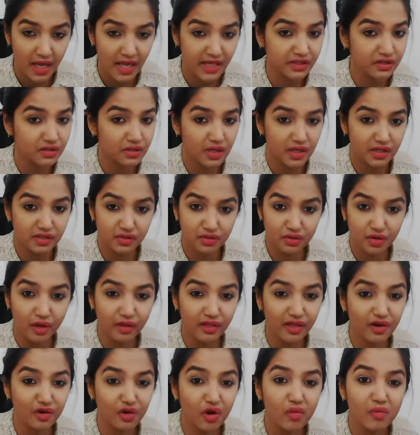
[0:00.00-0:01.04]
It's
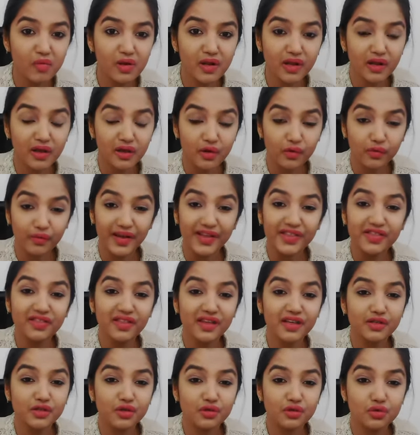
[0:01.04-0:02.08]
not the normal right
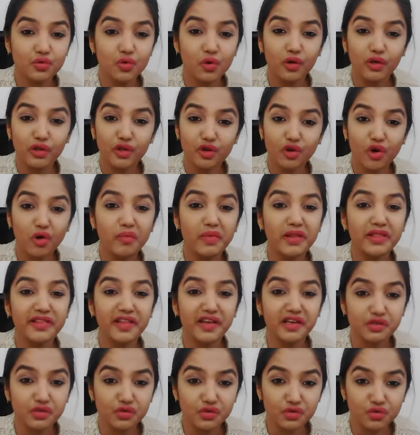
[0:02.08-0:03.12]
thing to do or the normal
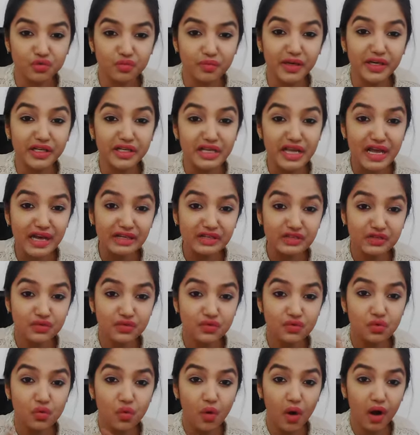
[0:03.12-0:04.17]
thing to do, but yet
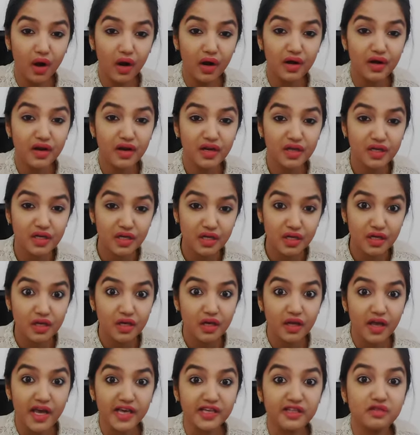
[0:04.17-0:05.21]
you are
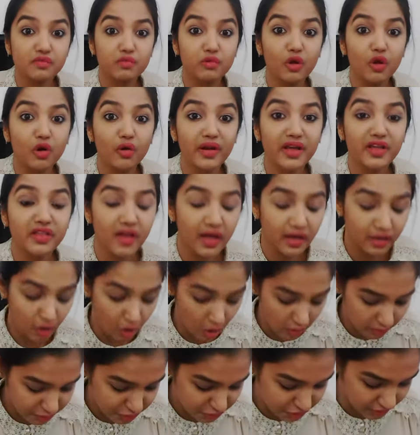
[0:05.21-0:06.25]
exploring that
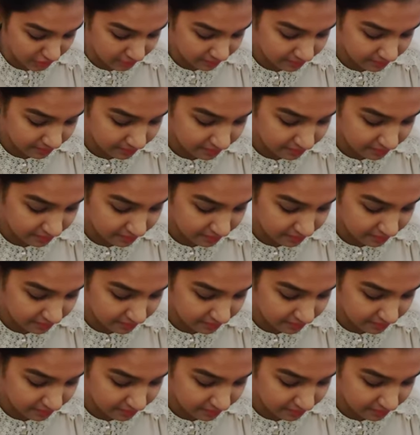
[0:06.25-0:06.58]
option.